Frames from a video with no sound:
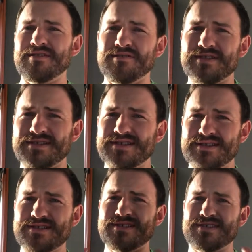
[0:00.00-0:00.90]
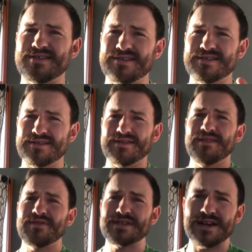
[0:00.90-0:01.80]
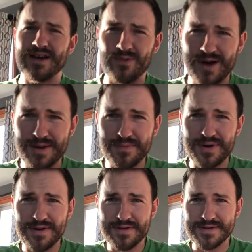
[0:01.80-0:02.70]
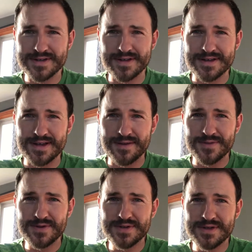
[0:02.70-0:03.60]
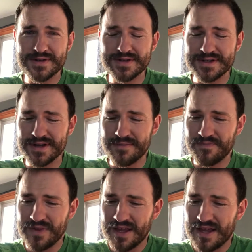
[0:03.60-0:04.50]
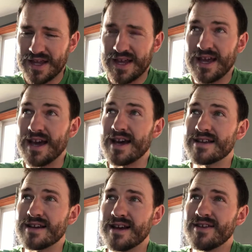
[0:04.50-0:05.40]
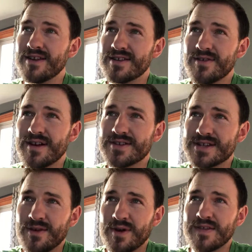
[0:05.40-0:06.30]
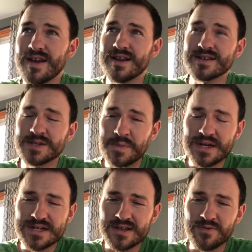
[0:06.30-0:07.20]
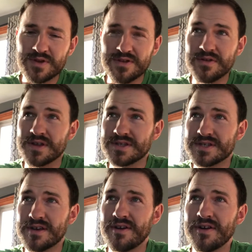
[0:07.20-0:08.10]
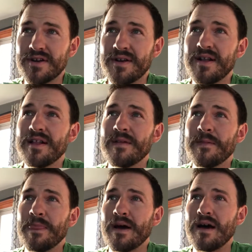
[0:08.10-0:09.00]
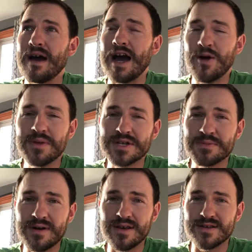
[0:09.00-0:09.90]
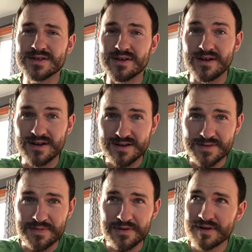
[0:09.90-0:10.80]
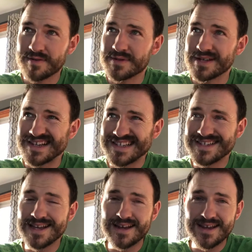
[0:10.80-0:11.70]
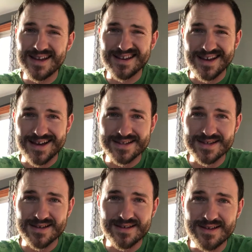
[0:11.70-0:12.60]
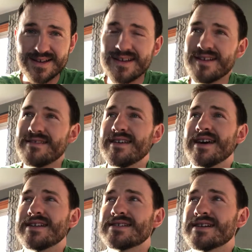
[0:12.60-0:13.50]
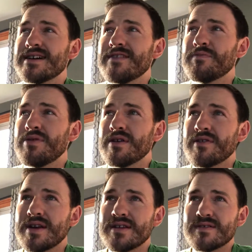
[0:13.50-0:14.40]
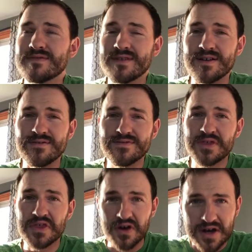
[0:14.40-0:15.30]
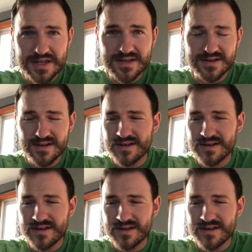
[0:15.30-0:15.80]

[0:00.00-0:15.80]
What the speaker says: let's give this guy a wide berth, let's not take him too seriously. And, I don't understand why that is, especially when you consider how much money has gone to programs like SETI and NASA that have put a great deal of thought